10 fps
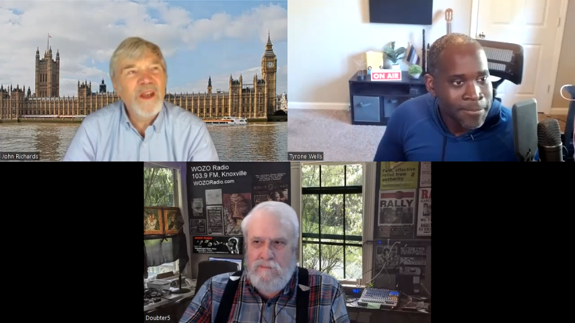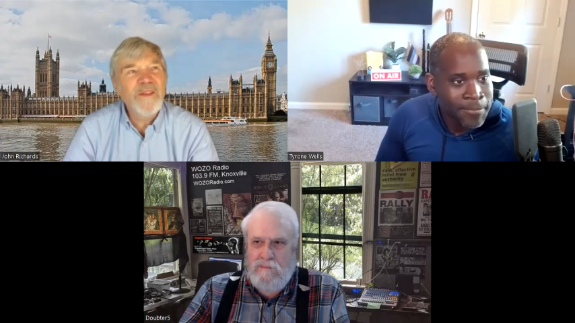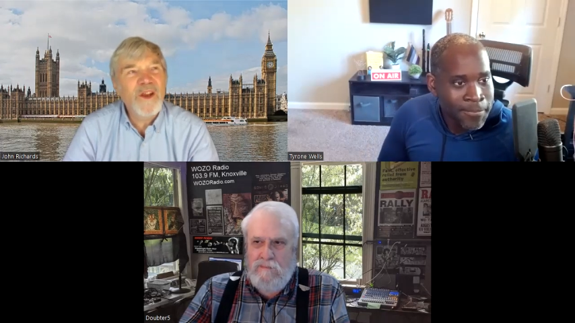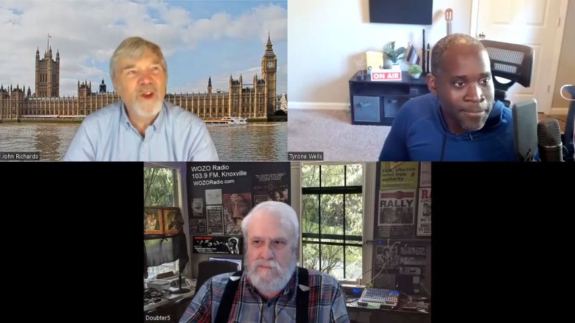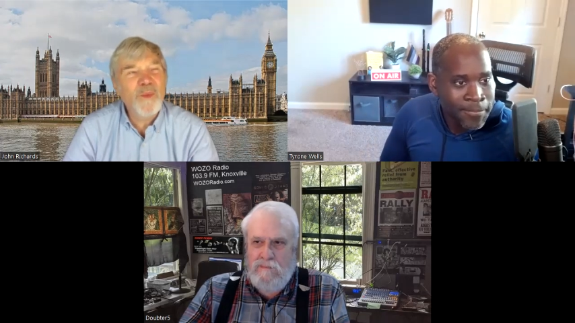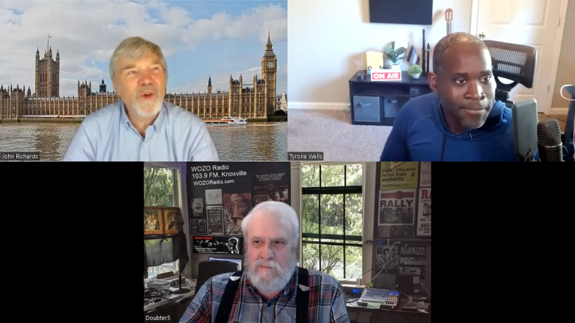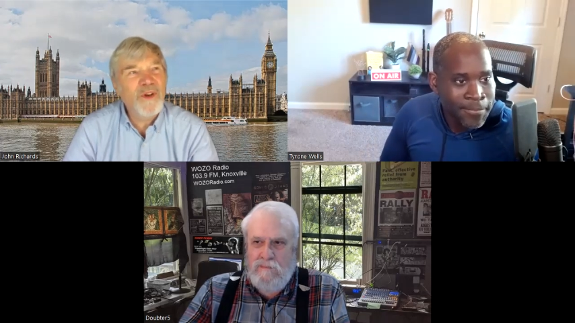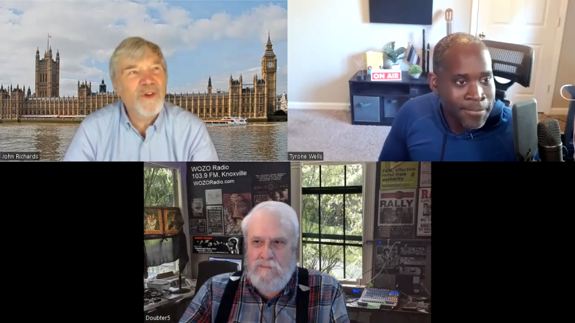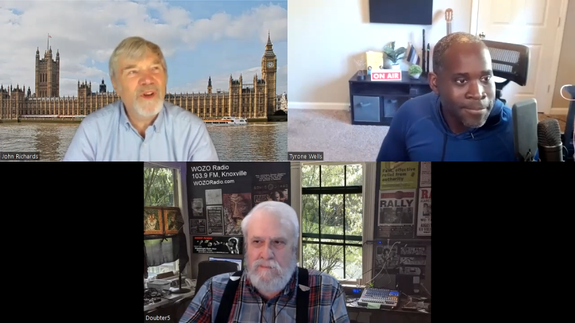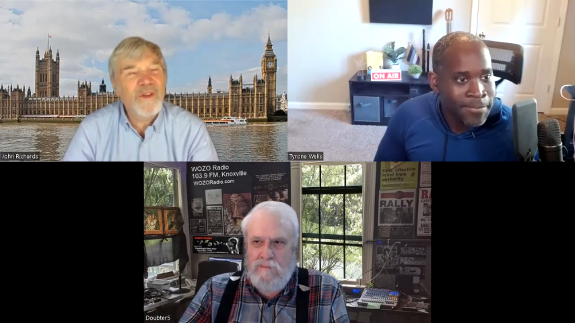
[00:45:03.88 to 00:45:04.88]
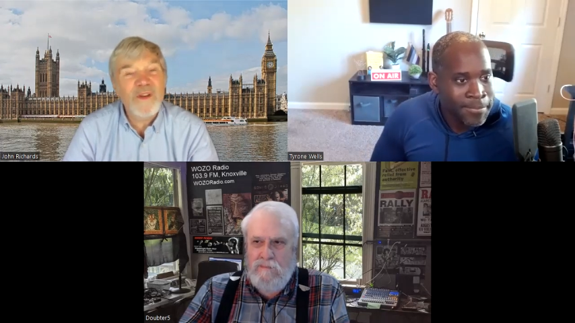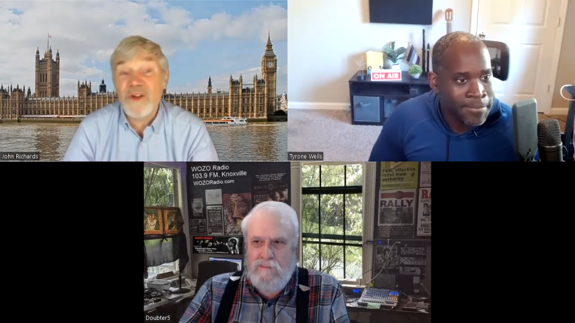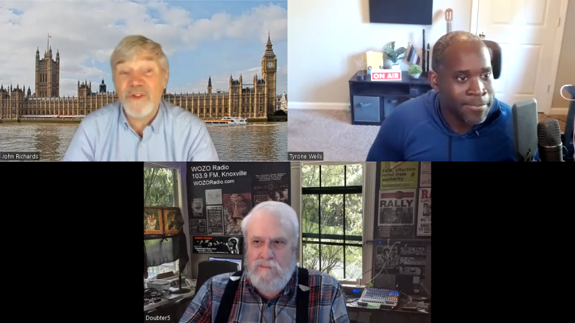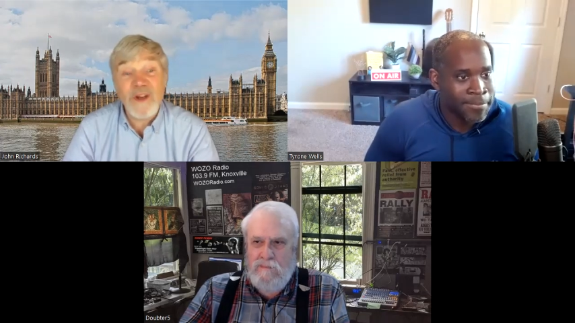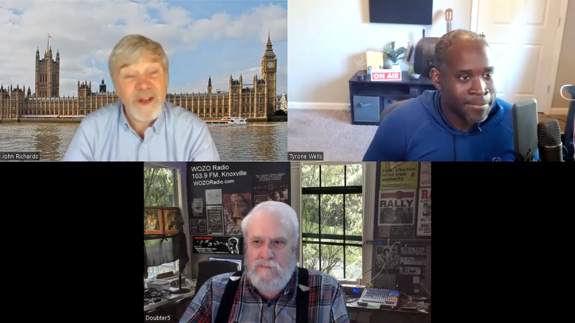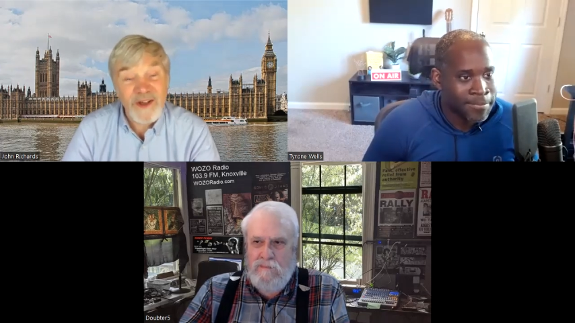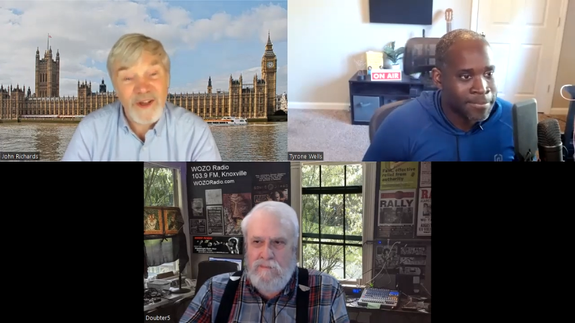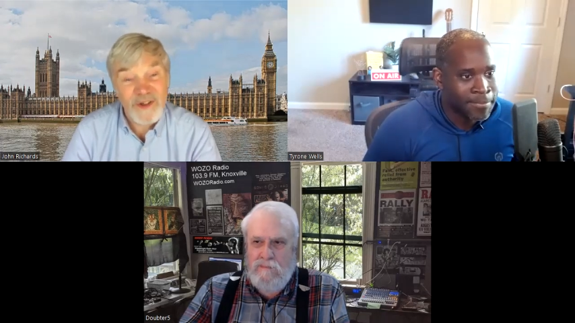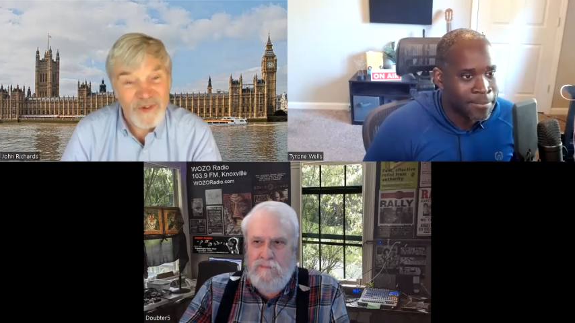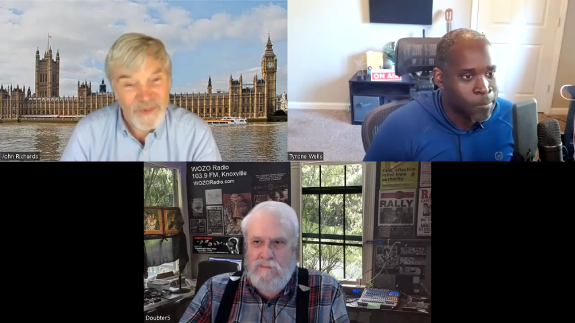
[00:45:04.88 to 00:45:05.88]
Speaker 1: in the community than estate
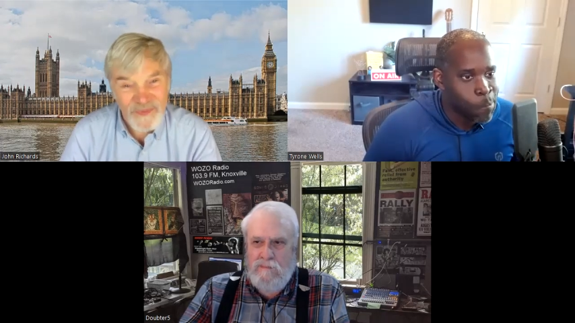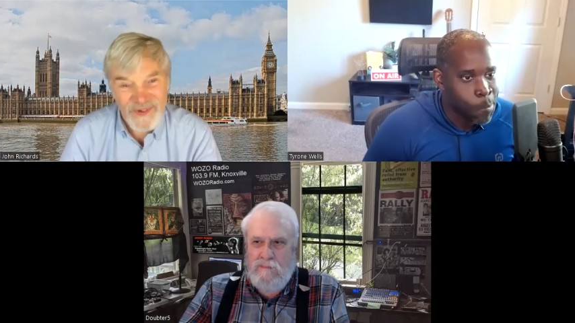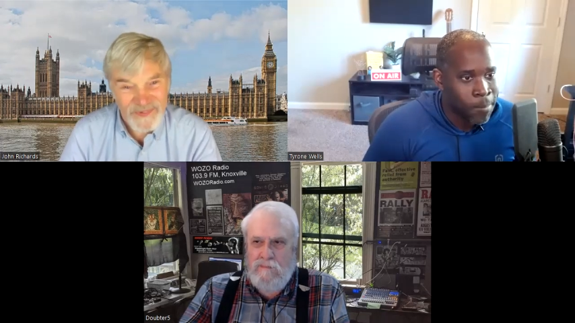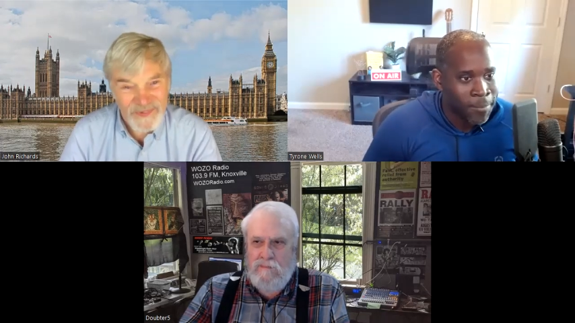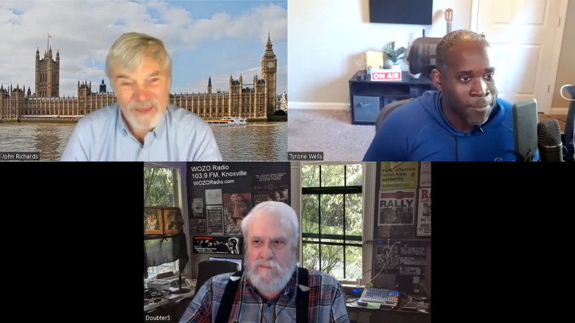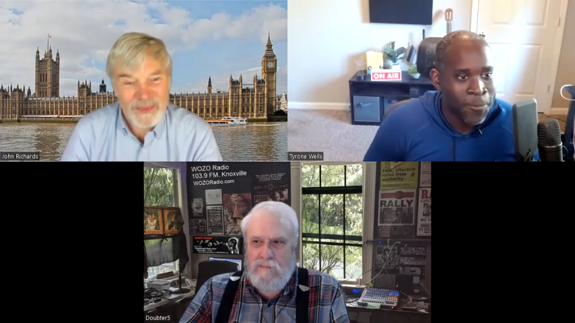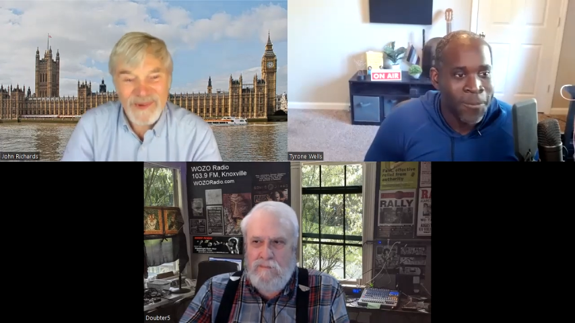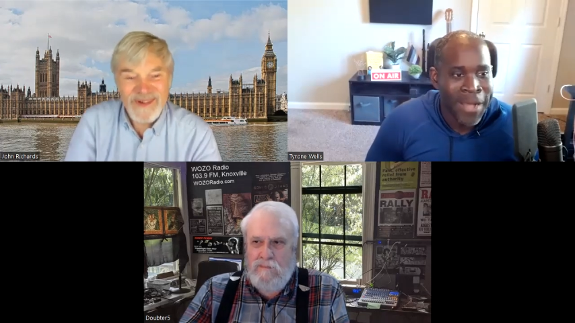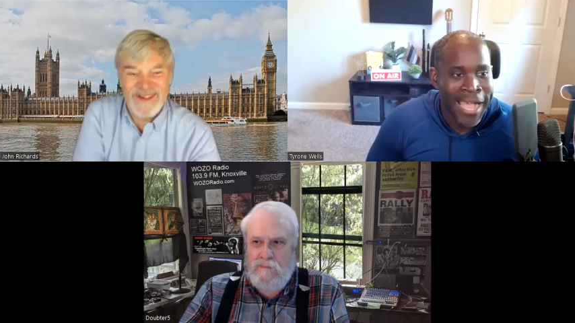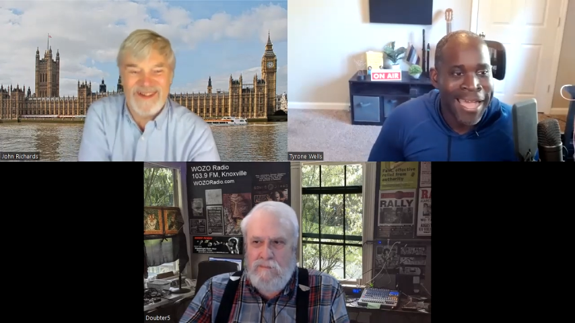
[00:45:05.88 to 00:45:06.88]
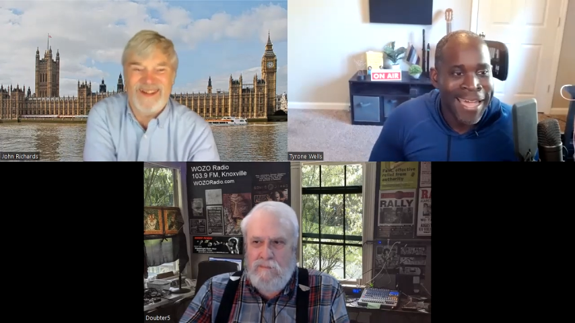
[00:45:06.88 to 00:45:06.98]
agents, for example. Wow,